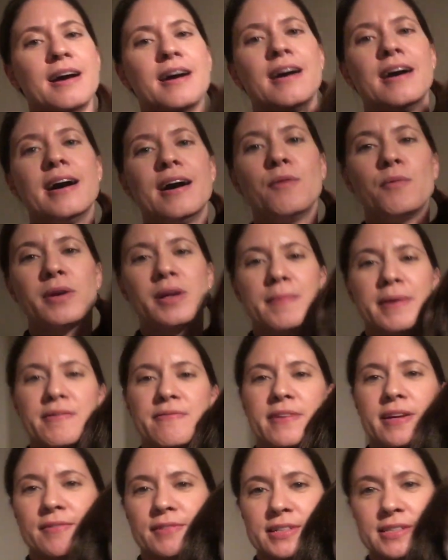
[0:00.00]
And one of my
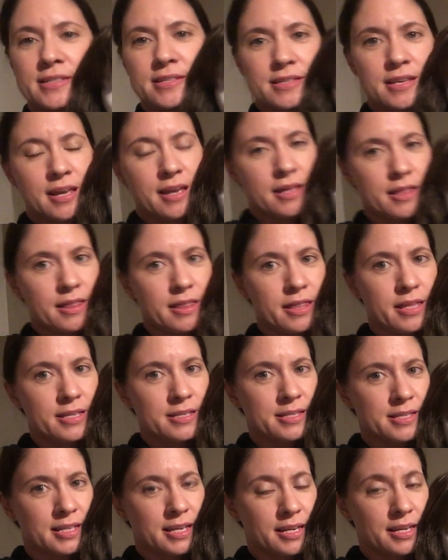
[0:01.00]
favorites,
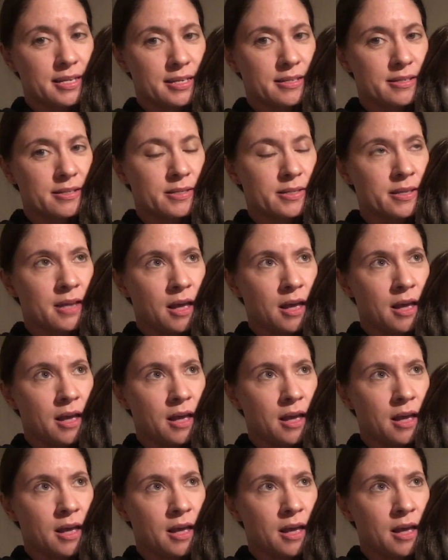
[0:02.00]
this is